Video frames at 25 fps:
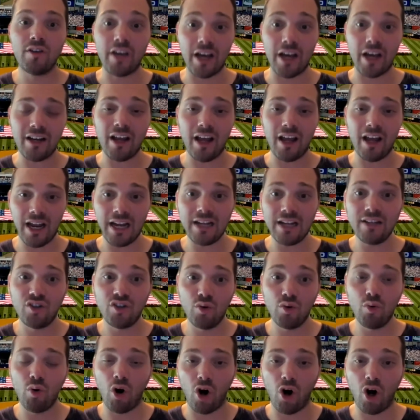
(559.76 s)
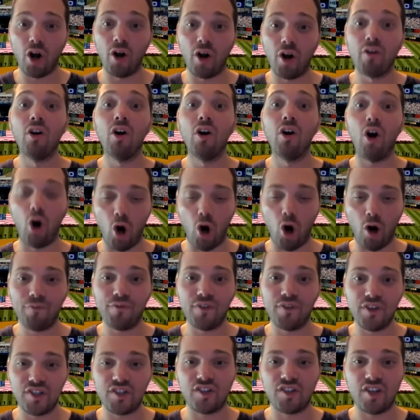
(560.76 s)
Get Andujar off
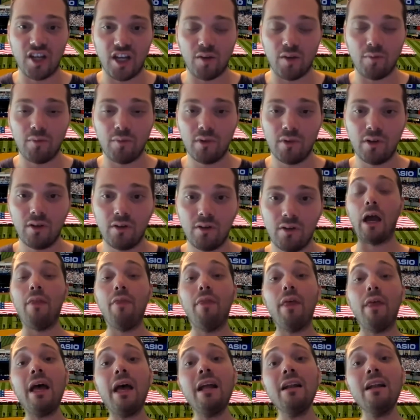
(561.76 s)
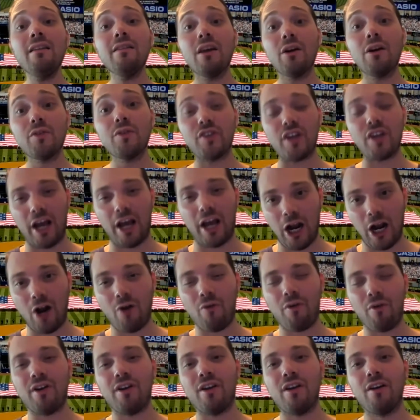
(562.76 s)
this team. And then there's
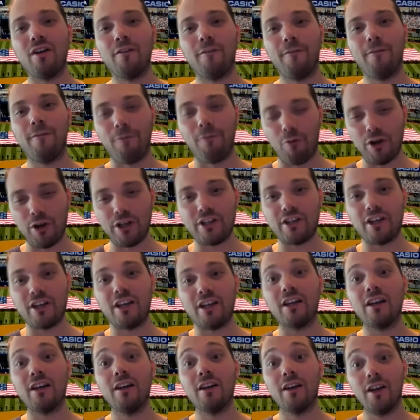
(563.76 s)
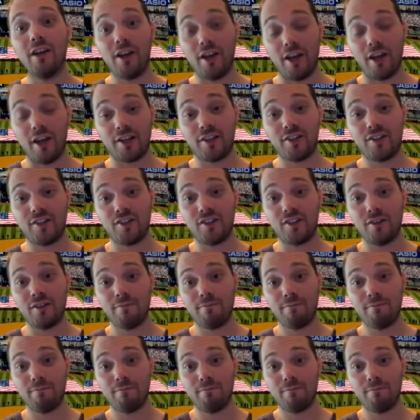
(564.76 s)
Aaron freaking Hicks.